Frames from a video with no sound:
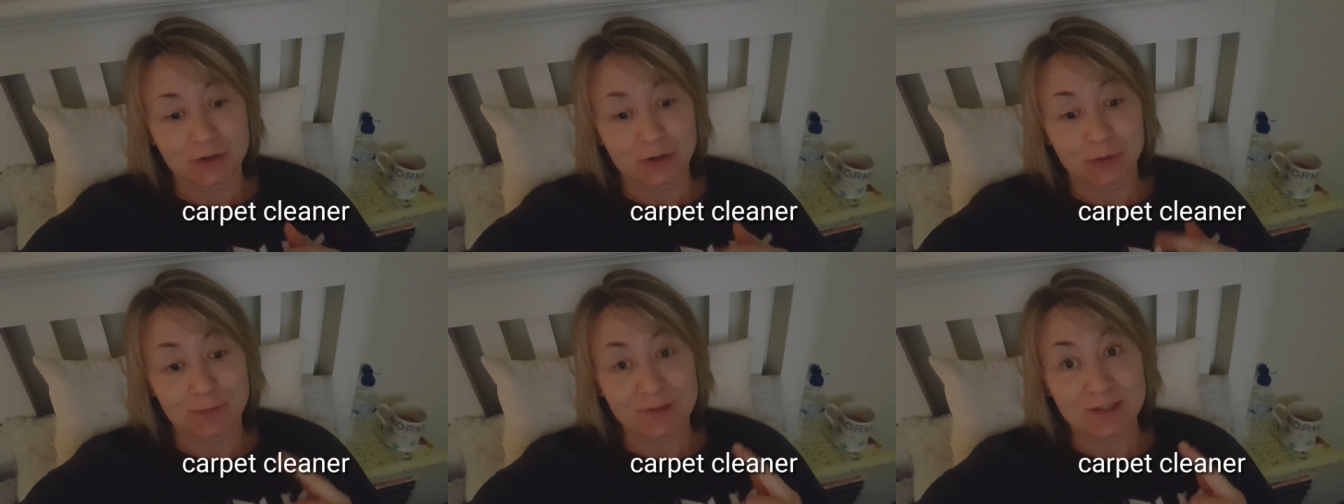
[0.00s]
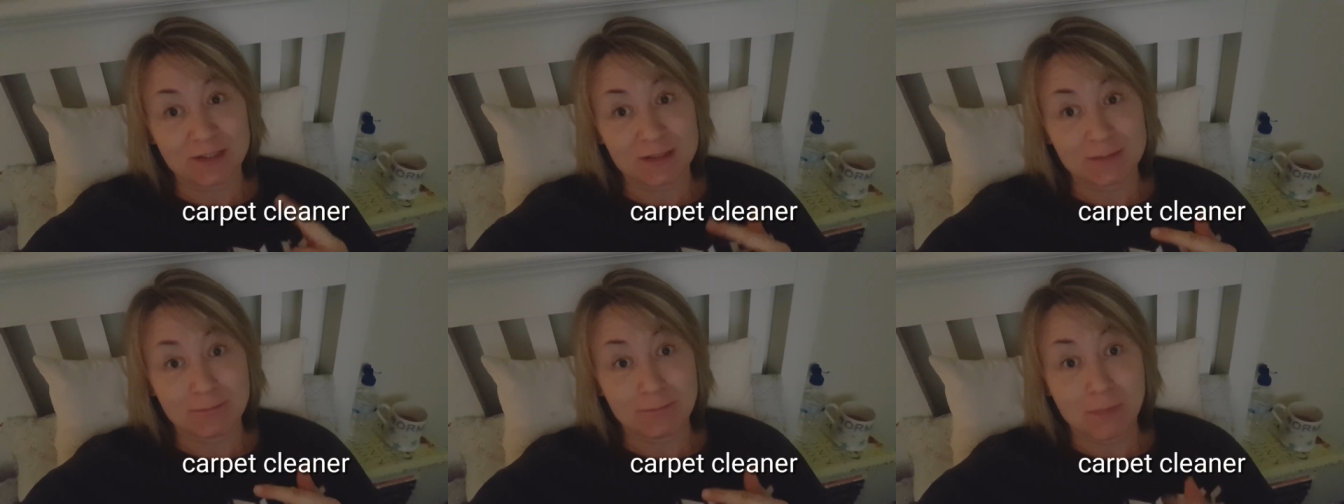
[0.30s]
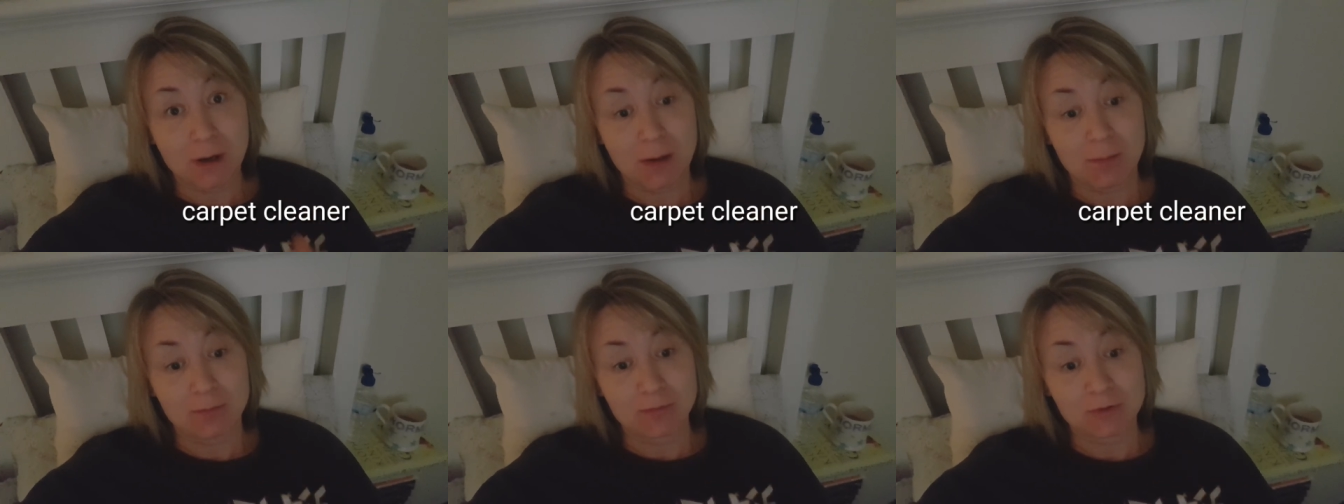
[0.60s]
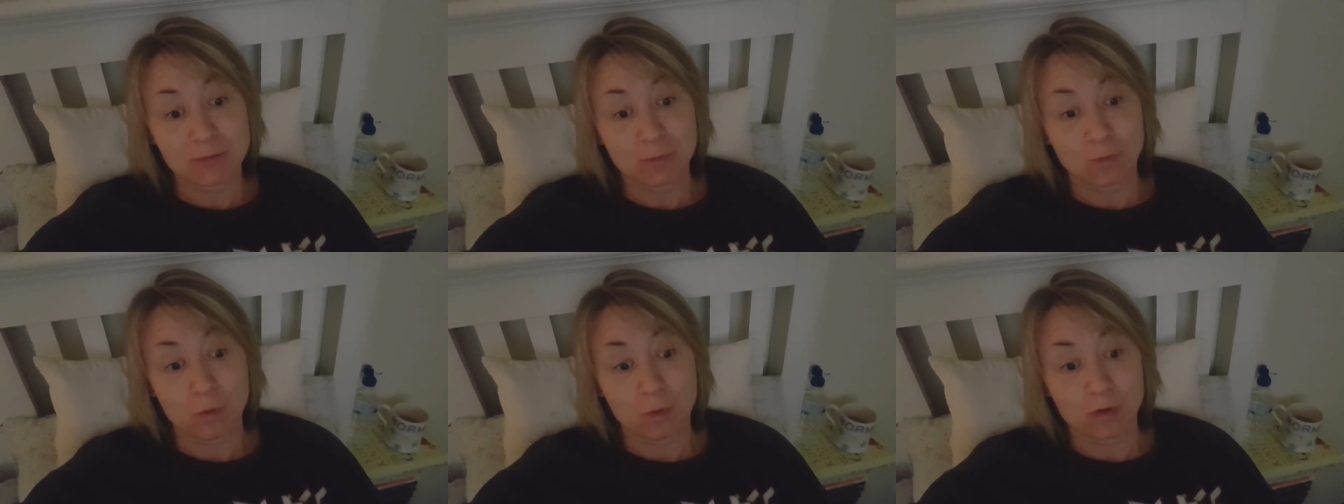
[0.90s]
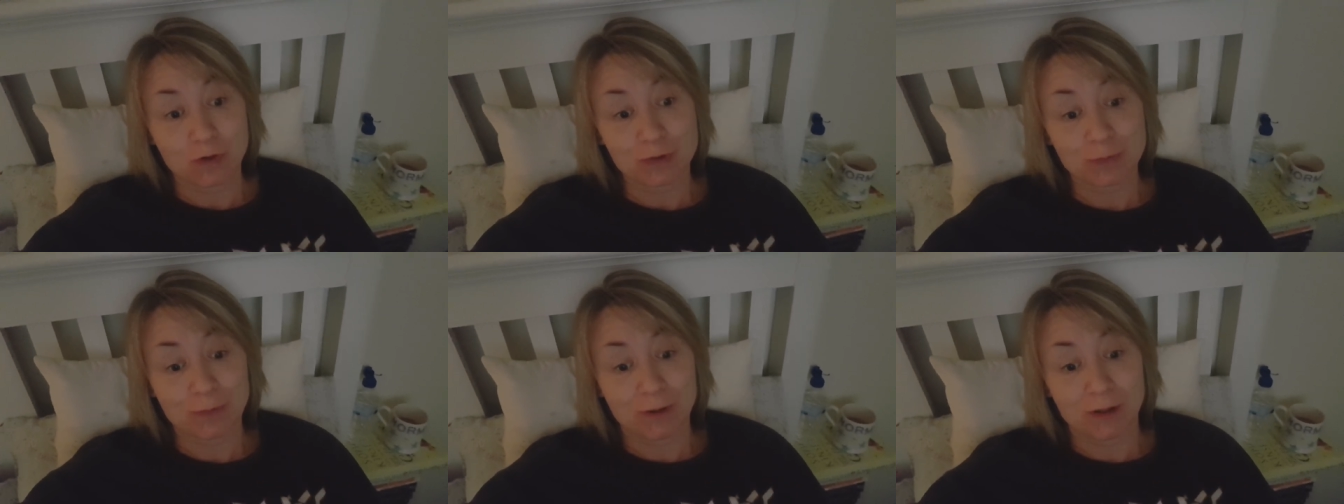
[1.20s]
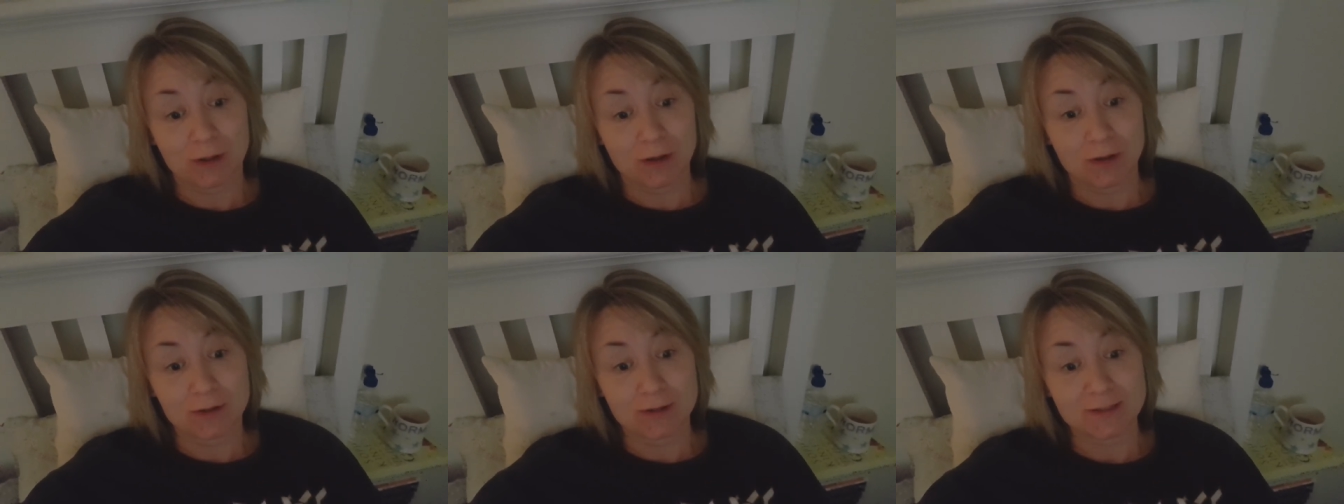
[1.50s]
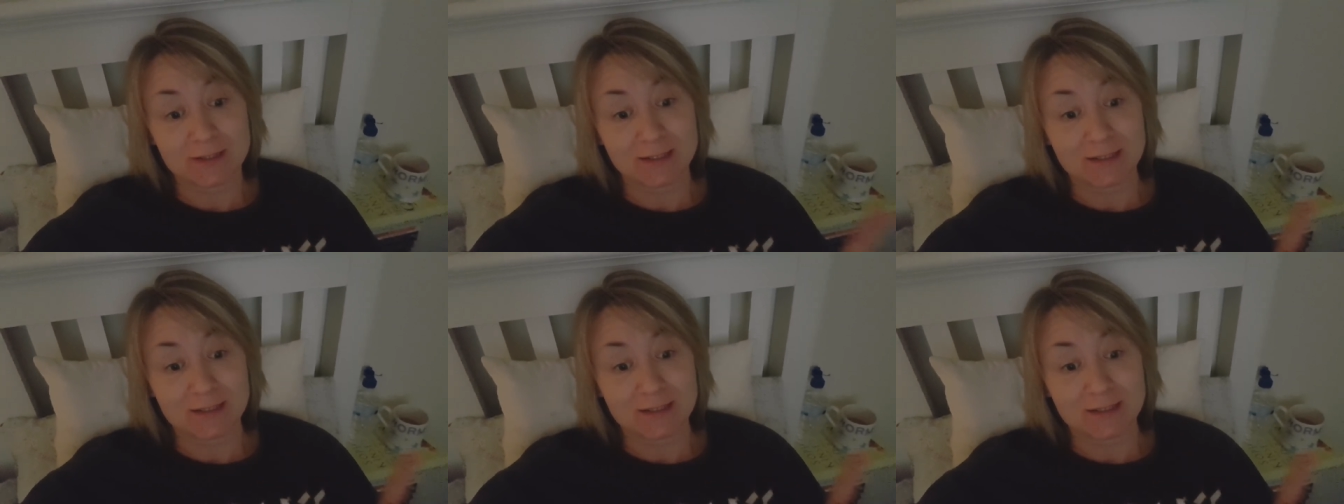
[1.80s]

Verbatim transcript: Thomas's mum's walked past.